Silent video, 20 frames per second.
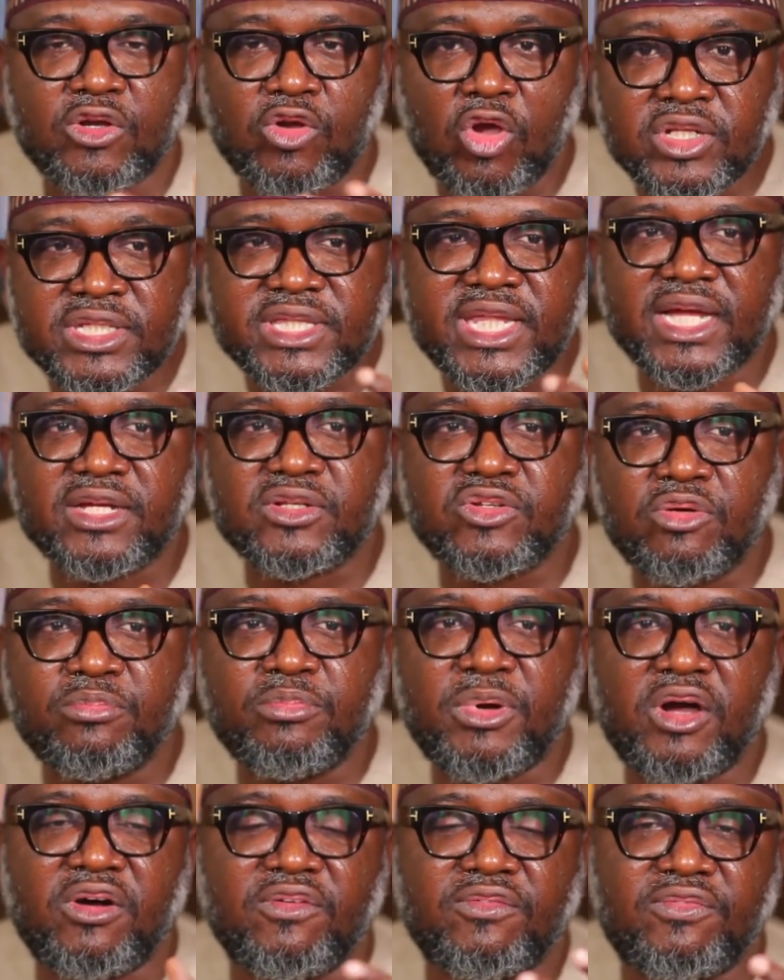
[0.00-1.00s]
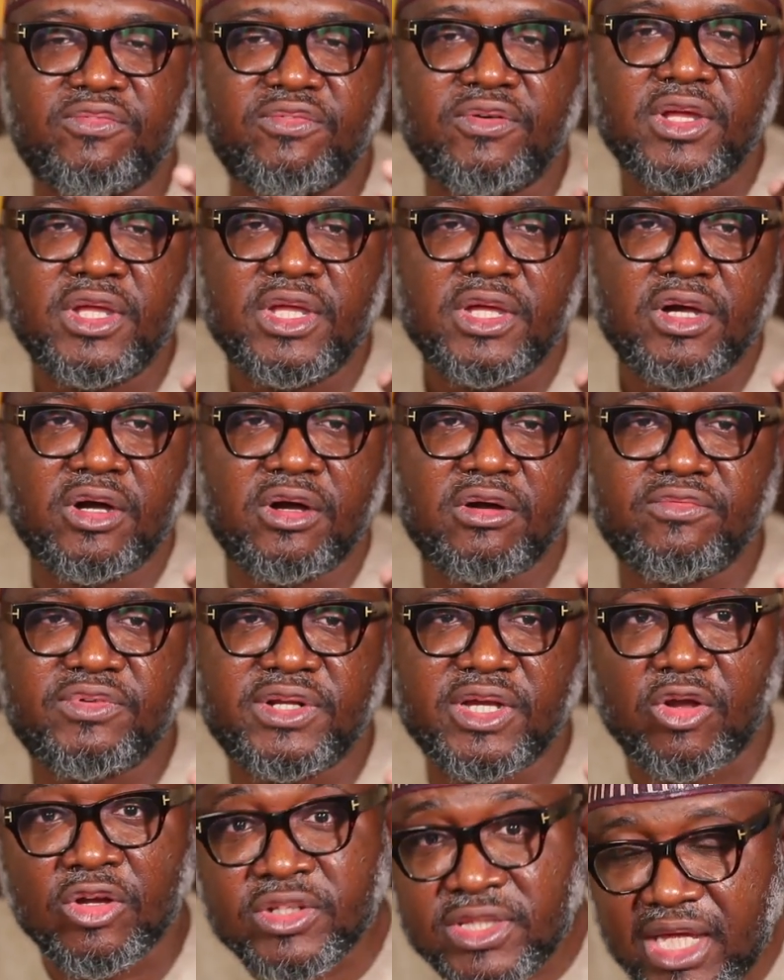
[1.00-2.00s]
the contact number of
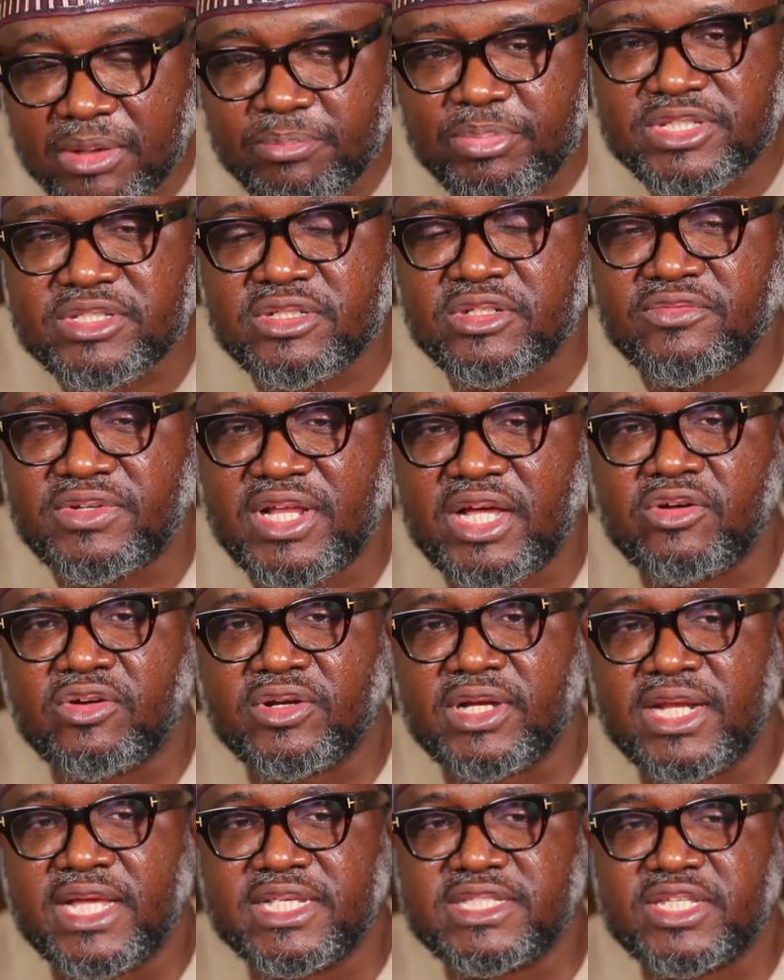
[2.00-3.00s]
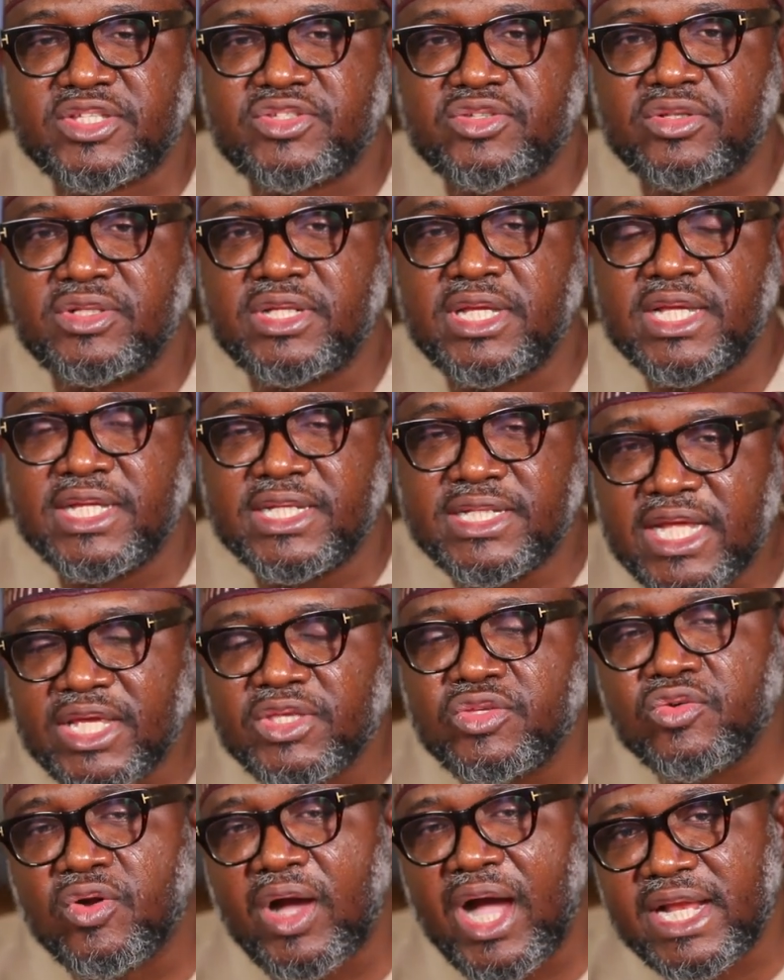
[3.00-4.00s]
the contact person of that organization,
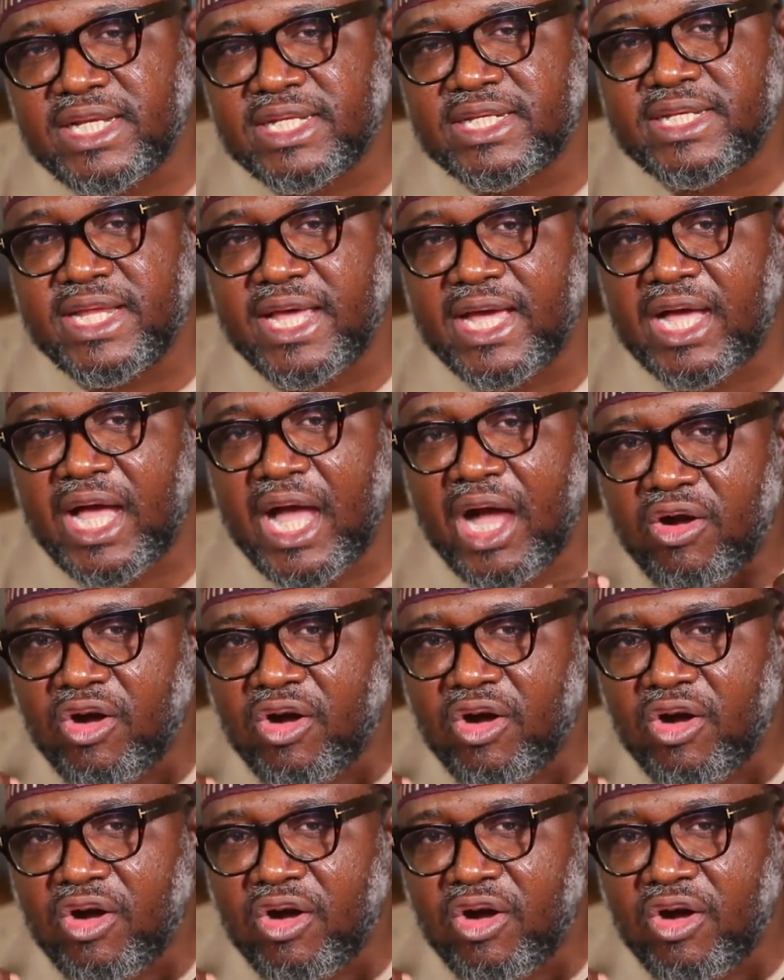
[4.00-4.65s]
then you add it there.